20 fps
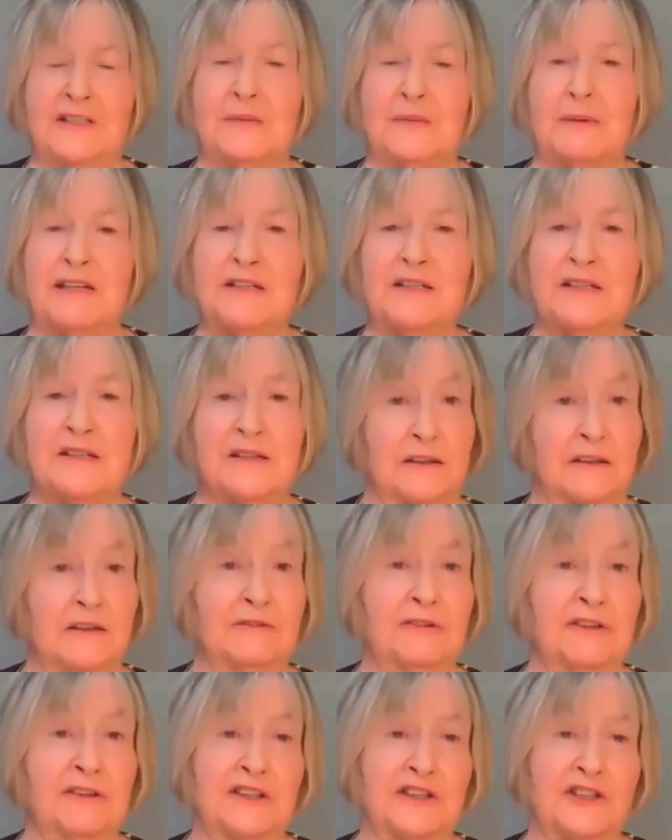There's been
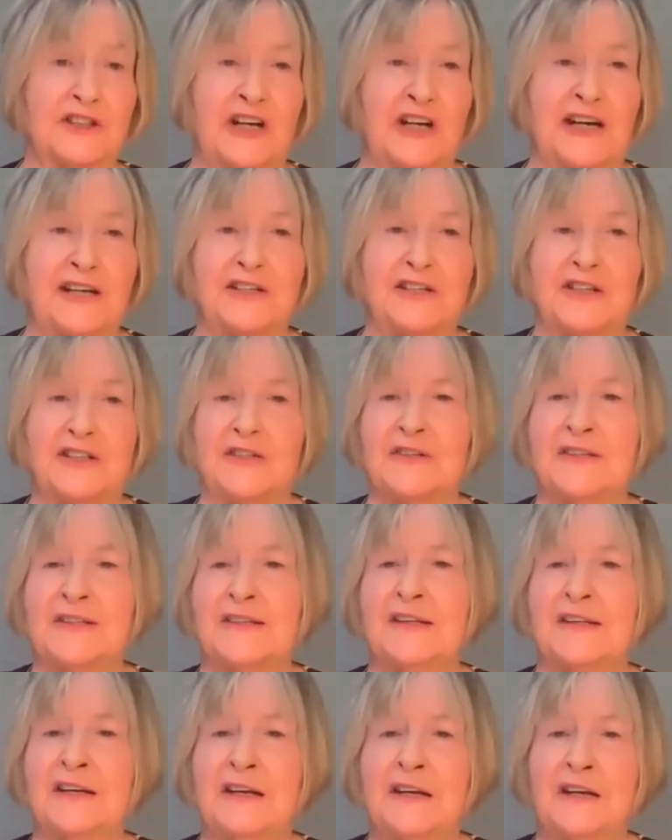significant
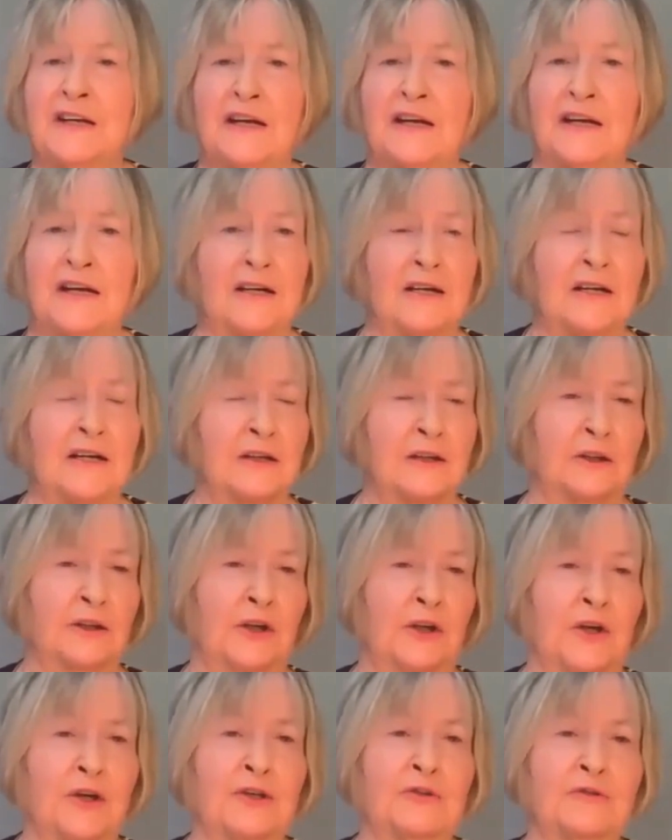changes. A
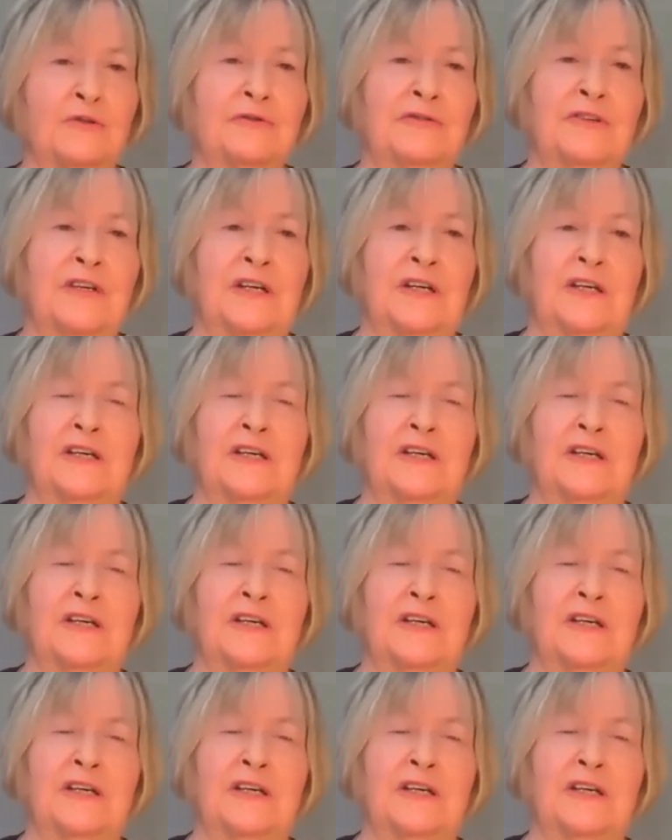lot of